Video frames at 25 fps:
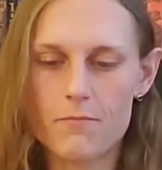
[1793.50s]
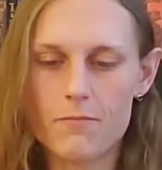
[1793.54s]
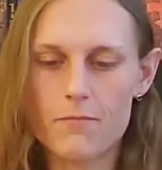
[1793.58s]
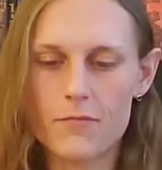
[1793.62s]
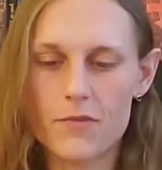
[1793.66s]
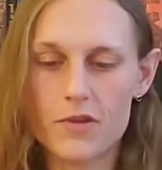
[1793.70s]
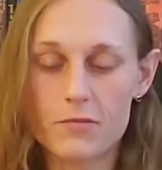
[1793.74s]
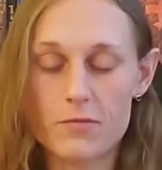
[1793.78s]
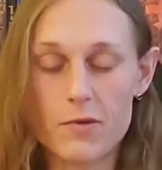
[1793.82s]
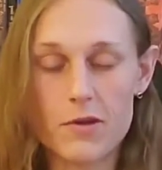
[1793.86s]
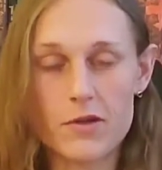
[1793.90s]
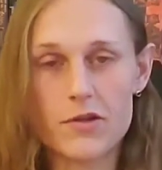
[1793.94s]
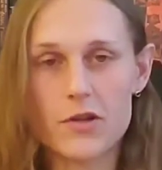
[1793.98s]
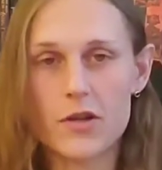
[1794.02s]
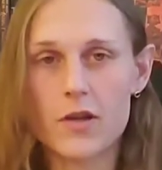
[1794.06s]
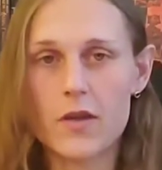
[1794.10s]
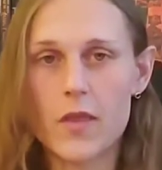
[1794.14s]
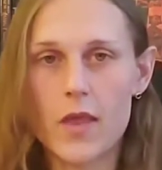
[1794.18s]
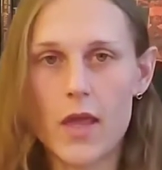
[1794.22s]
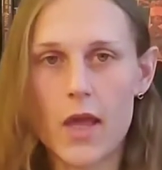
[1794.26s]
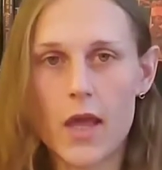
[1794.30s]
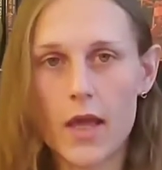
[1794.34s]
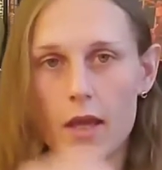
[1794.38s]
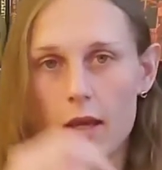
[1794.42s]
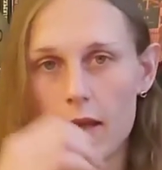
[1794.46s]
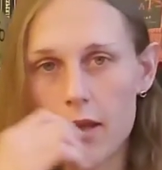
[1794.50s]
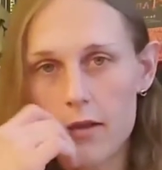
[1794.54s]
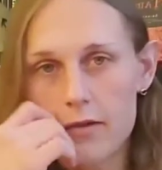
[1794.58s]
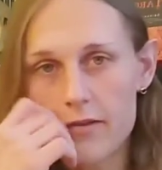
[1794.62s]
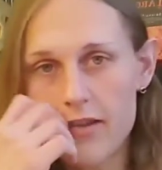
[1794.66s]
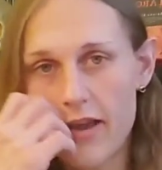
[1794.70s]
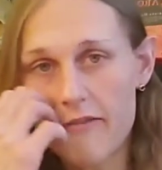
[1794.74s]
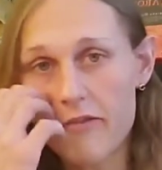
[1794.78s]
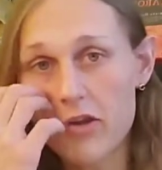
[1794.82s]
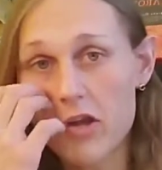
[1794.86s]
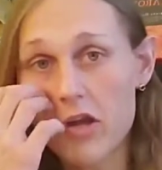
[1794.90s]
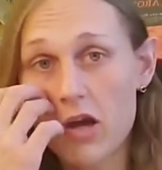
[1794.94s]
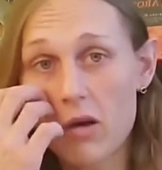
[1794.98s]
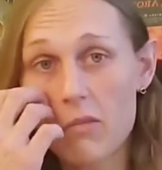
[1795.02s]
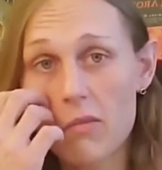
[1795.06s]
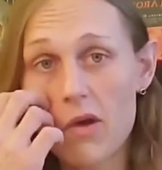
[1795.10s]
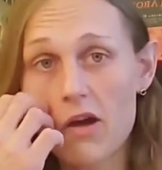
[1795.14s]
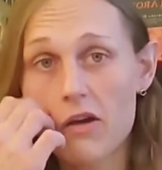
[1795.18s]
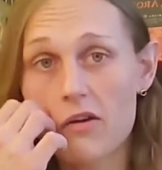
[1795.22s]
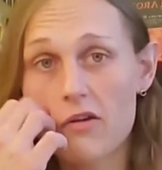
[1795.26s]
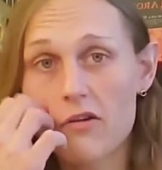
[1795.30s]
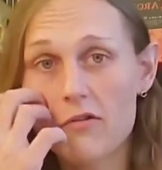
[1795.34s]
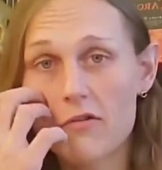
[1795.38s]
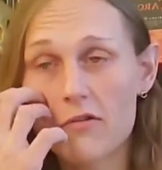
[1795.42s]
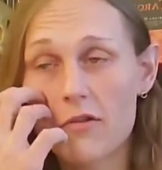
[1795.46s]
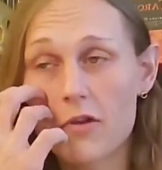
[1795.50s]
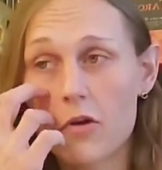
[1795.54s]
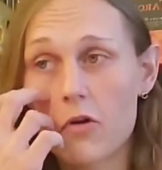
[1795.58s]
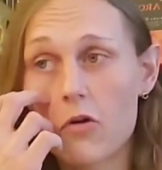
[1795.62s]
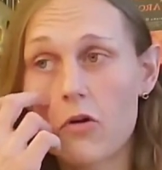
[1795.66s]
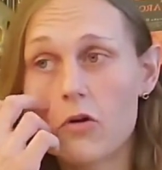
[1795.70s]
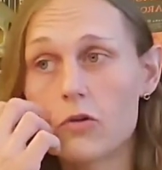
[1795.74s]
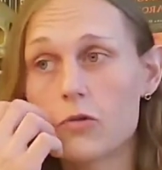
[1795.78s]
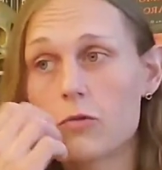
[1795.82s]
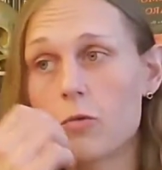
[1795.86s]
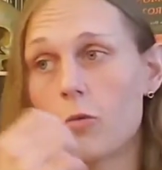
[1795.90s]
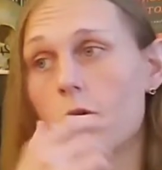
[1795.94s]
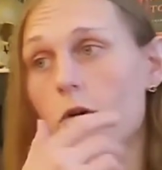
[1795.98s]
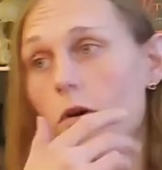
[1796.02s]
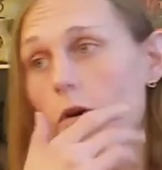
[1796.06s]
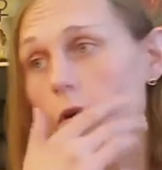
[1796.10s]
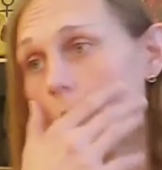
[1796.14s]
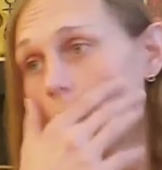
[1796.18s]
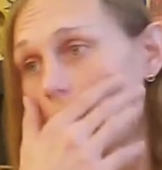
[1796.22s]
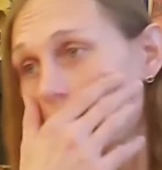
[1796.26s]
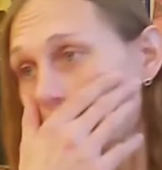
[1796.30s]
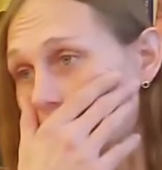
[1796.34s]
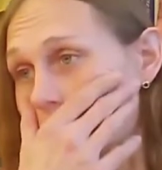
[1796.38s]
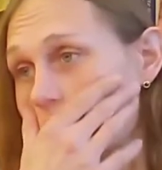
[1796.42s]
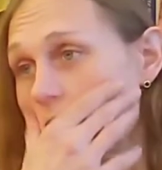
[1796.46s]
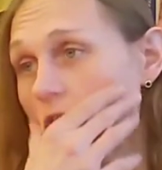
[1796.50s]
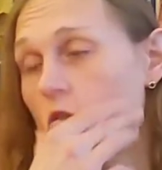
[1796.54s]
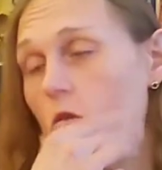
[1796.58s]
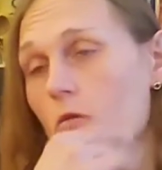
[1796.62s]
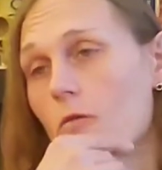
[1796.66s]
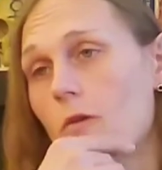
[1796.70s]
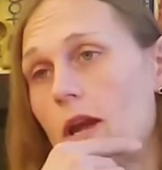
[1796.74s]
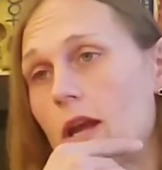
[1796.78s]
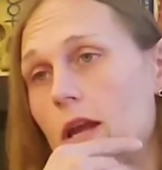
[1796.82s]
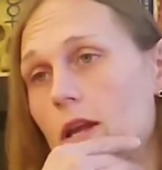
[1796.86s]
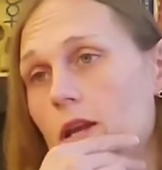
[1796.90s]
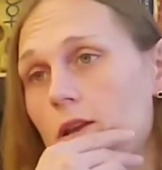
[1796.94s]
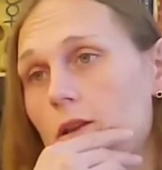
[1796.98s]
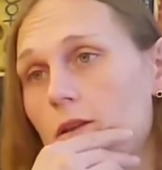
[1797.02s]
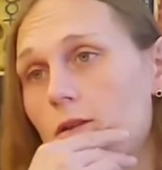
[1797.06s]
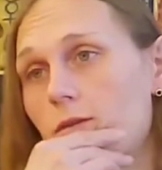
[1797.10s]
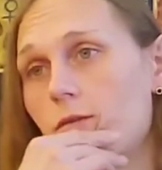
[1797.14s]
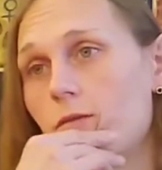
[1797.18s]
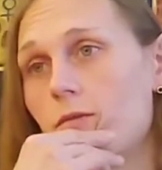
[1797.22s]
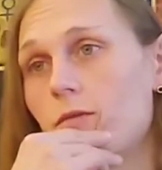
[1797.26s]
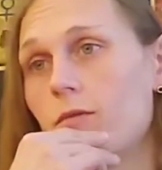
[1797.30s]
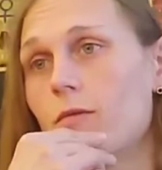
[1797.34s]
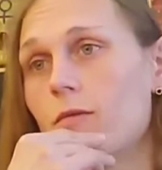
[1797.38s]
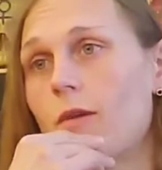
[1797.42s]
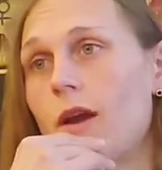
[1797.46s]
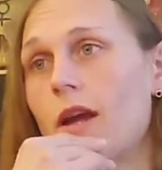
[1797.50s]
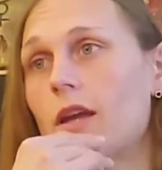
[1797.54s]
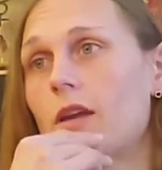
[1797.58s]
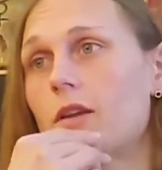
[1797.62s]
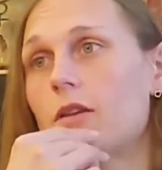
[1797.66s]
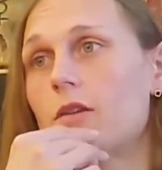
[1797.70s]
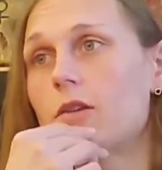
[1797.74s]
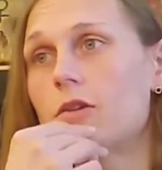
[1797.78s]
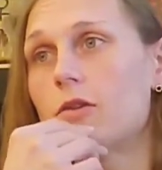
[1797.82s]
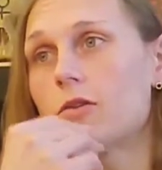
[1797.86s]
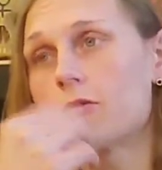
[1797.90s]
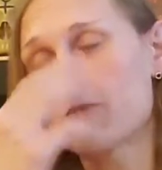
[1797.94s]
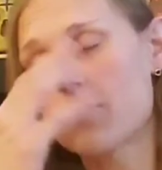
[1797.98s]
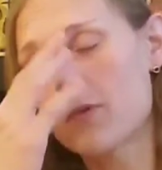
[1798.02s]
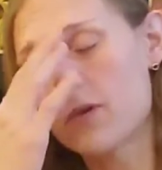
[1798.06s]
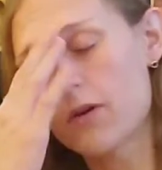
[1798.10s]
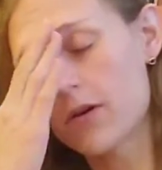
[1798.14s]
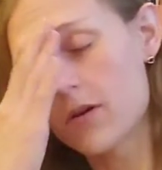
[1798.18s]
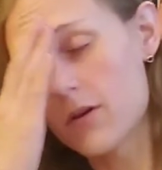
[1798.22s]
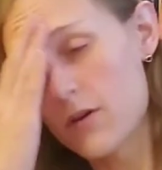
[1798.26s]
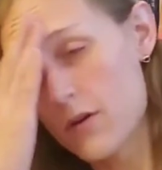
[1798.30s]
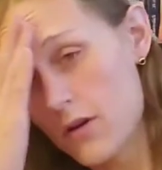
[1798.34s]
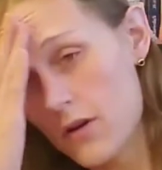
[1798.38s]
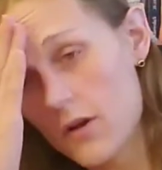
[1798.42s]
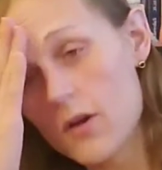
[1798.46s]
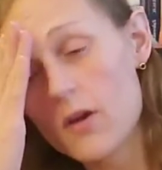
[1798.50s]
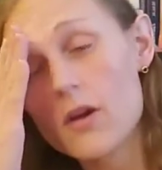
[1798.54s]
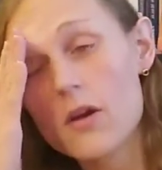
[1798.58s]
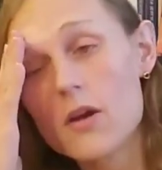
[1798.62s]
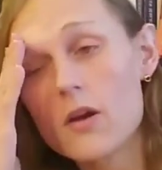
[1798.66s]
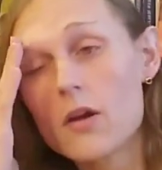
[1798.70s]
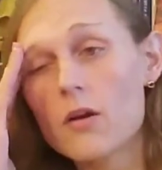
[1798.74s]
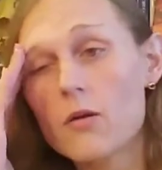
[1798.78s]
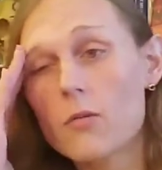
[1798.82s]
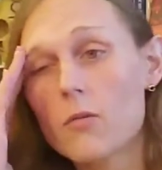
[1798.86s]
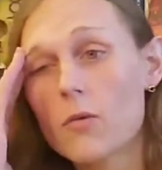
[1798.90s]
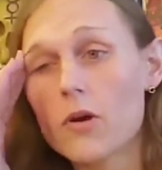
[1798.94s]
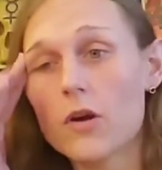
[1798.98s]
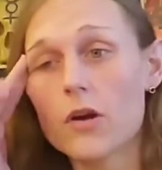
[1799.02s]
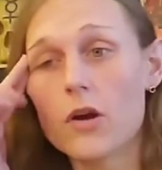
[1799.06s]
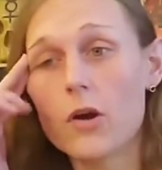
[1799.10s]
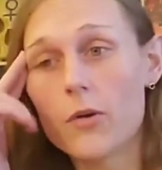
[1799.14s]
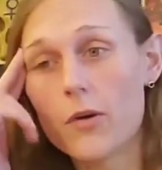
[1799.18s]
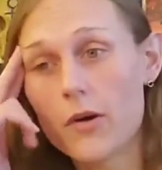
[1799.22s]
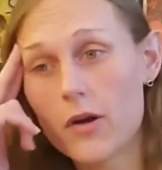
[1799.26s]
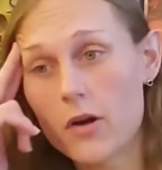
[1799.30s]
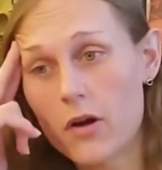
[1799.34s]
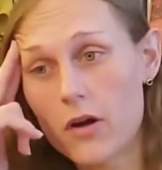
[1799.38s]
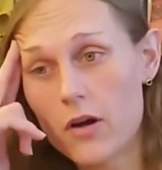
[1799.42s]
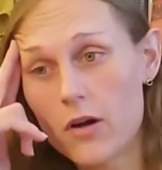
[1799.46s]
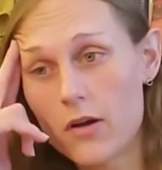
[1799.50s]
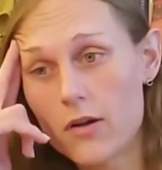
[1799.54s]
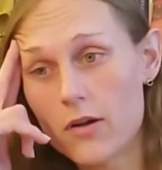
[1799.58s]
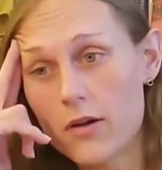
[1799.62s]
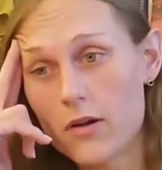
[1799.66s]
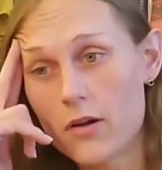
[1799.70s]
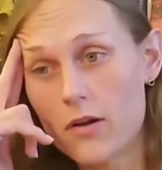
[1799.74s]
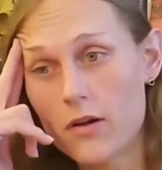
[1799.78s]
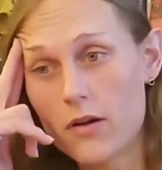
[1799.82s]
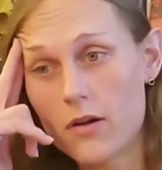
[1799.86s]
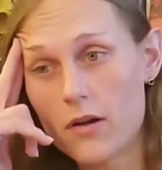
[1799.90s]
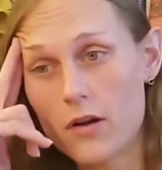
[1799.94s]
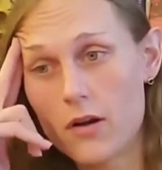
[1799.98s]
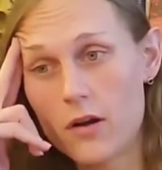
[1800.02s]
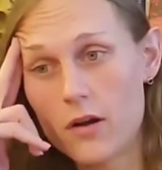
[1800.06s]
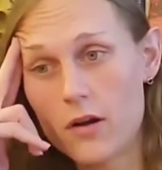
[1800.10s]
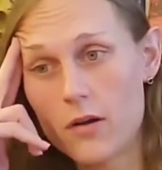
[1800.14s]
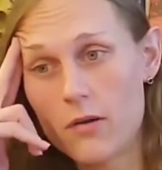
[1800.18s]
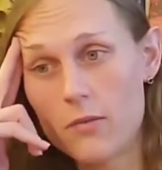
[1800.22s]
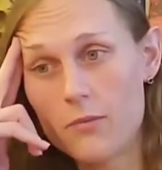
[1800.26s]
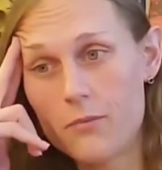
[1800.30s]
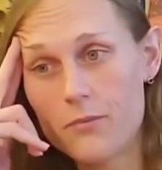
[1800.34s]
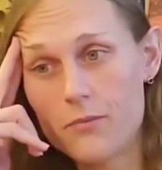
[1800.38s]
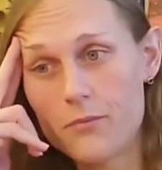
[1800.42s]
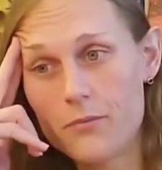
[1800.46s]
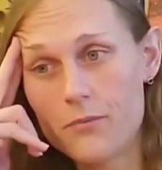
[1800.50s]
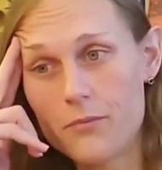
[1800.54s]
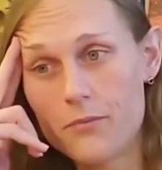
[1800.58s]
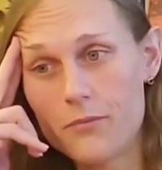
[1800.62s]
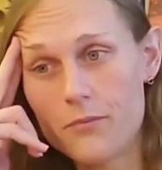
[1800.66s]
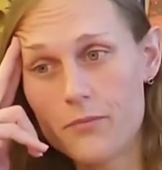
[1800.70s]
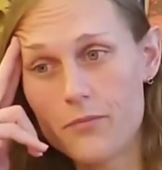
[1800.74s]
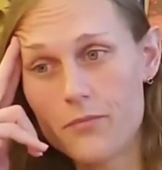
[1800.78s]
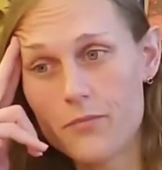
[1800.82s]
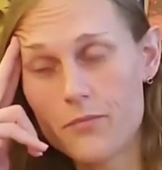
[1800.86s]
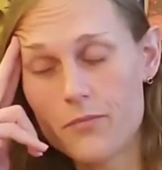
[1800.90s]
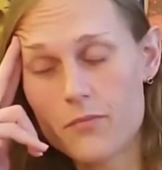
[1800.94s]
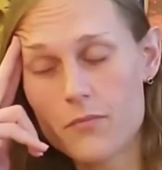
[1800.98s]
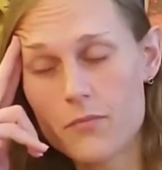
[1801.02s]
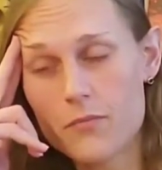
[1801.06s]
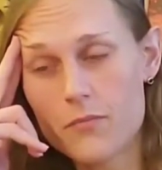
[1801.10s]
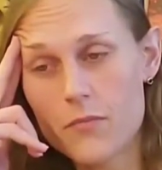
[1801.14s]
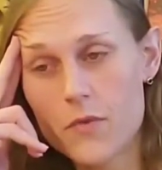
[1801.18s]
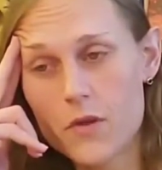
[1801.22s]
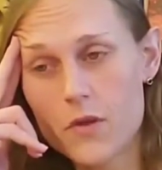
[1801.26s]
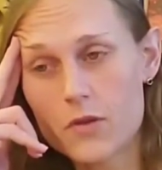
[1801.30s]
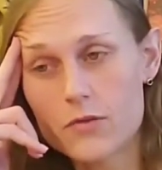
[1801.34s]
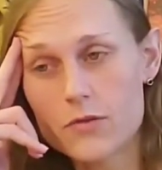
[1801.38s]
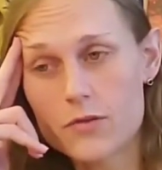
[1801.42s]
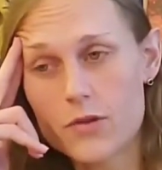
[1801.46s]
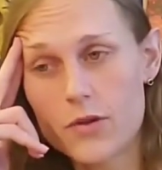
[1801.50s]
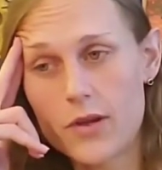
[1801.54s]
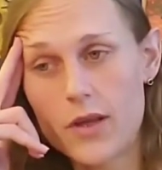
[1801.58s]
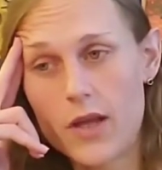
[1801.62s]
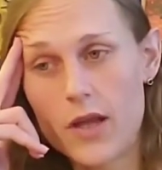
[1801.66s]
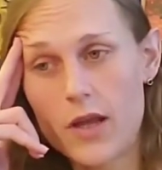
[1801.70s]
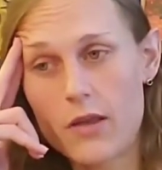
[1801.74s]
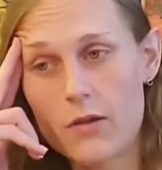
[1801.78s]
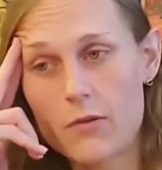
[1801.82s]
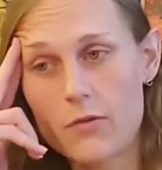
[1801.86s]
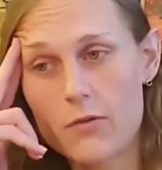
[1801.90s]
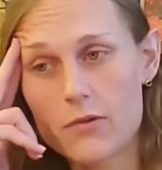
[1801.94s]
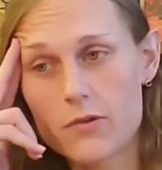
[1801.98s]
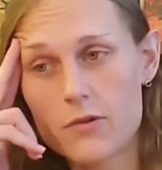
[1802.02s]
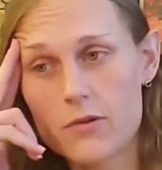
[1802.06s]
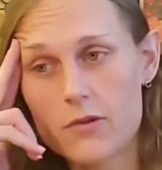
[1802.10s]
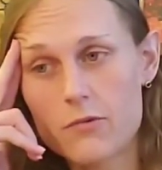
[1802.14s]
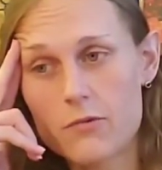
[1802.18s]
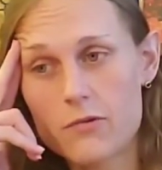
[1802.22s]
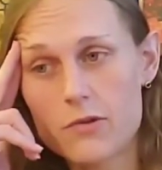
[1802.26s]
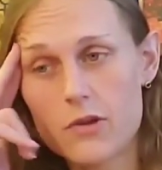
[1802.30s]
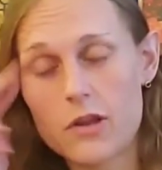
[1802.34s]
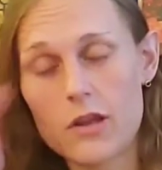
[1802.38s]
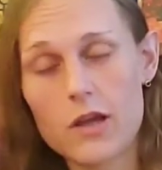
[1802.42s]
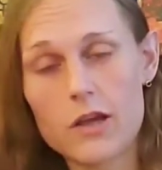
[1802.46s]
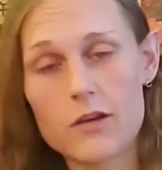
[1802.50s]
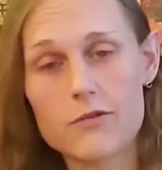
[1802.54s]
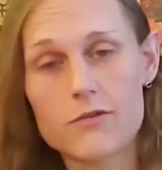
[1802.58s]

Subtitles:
especially in the 80s, having come out of the Cold War, and the Reagan years were were going on. So yeah, there was a lot